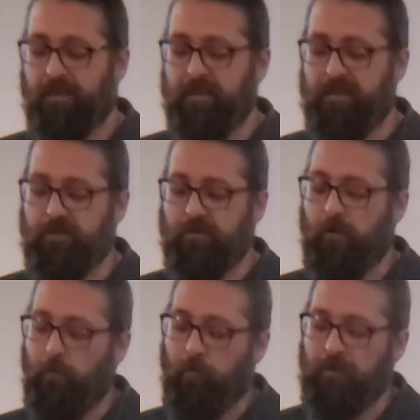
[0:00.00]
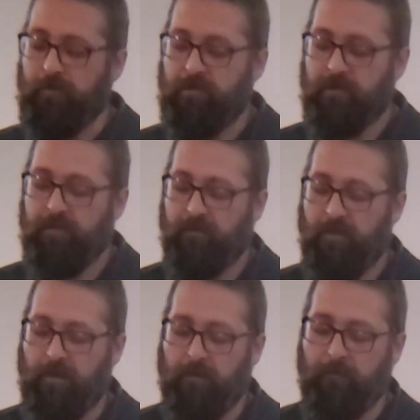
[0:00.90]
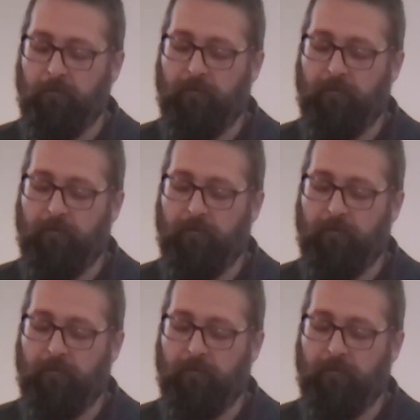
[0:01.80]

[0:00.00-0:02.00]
God, these are your words um,